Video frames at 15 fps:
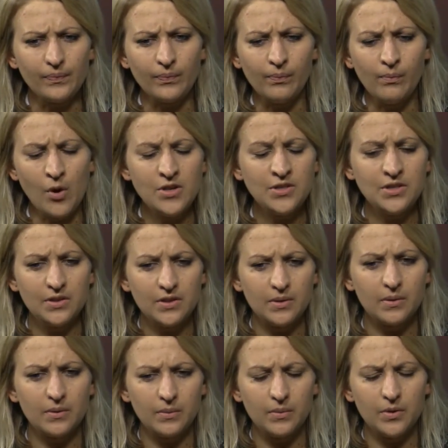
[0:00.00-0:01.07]
Most of
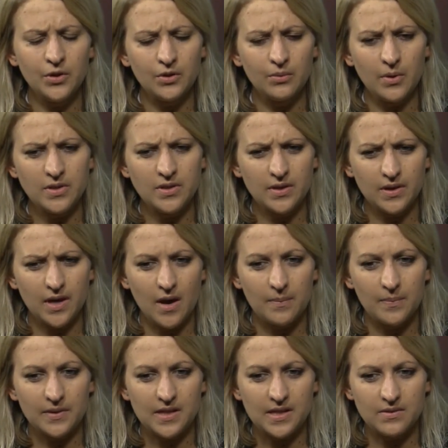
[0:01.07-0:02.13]
the, you know, most of the
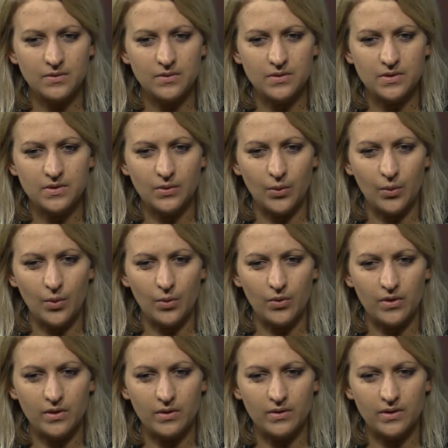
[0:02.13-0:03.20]
companies or
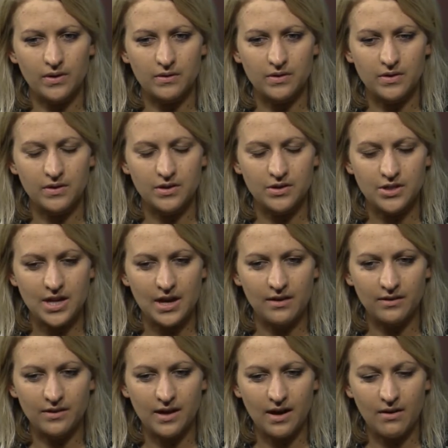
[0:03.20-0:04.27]
the
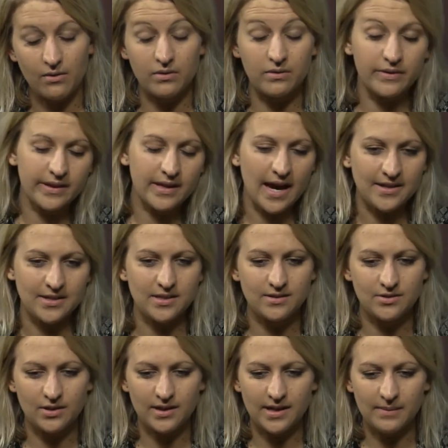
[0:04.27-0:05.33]
shale or the gas
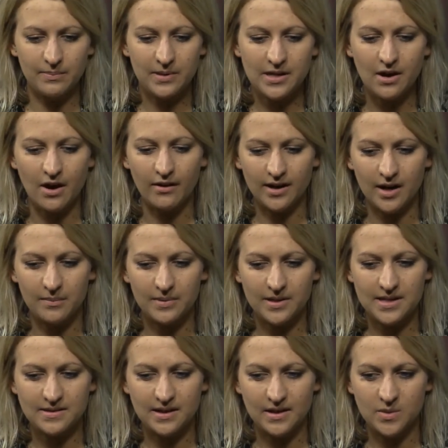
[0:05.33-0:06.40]
drilling PR
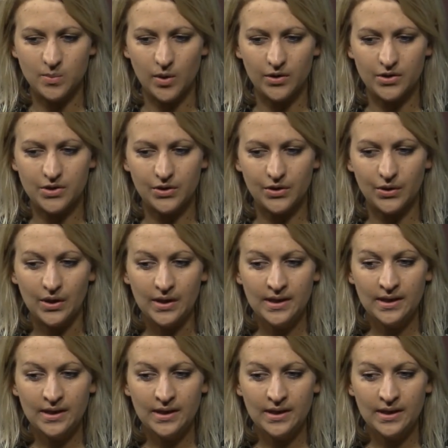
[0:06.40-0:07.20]
companies that I spoke to,